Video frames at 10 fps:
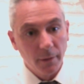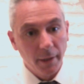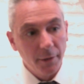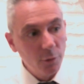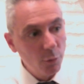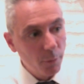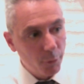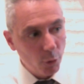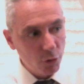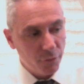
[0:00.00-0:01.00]
a new
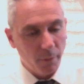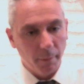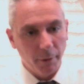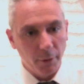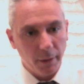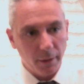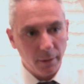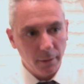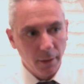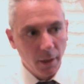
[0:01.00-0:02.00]
approach from
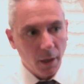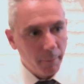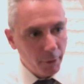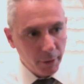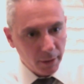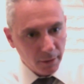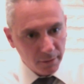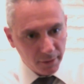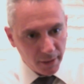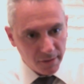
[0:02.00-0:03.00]
America, America
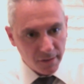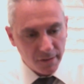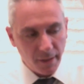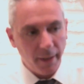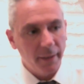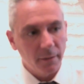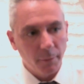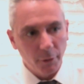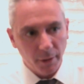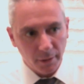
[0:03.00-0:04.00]
that takes a stand,
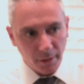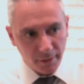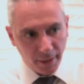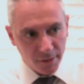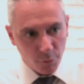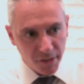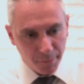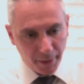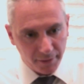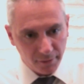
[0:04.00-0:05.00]
America that gets
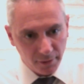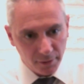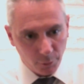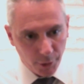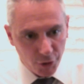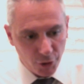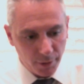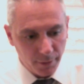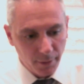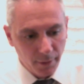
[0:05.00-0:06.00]
respected in the
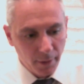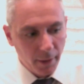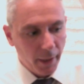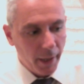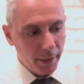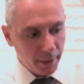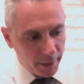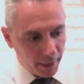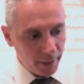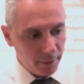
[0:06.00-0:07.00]
region, and
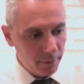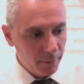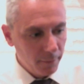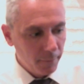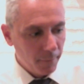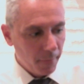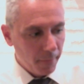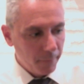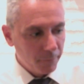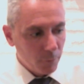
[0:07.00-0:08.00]
again
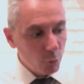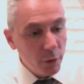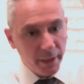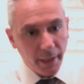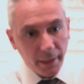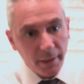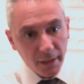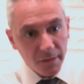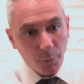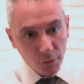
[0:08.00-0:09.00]

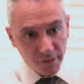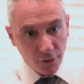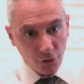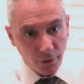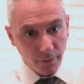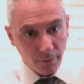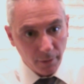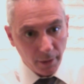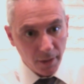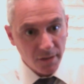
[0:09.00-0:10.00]
regaining its position
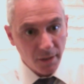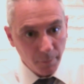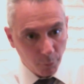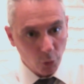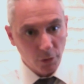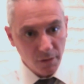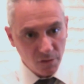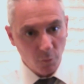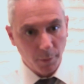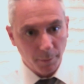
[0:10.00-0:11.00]
as an important
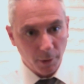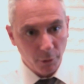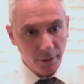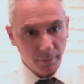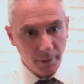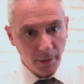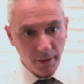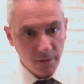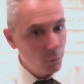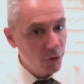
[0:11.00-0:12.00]
superpower in the Middle
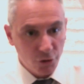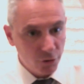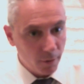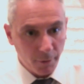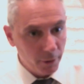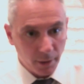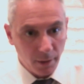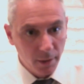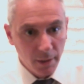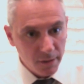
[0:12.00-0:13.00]
East, which
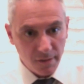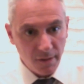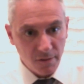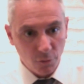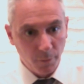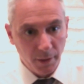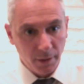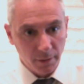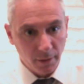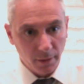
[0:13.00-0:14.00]
America ceased to
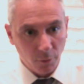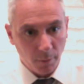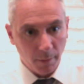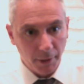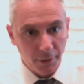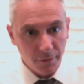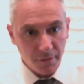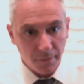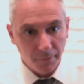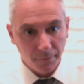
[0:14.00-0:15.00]
be in the Obama years.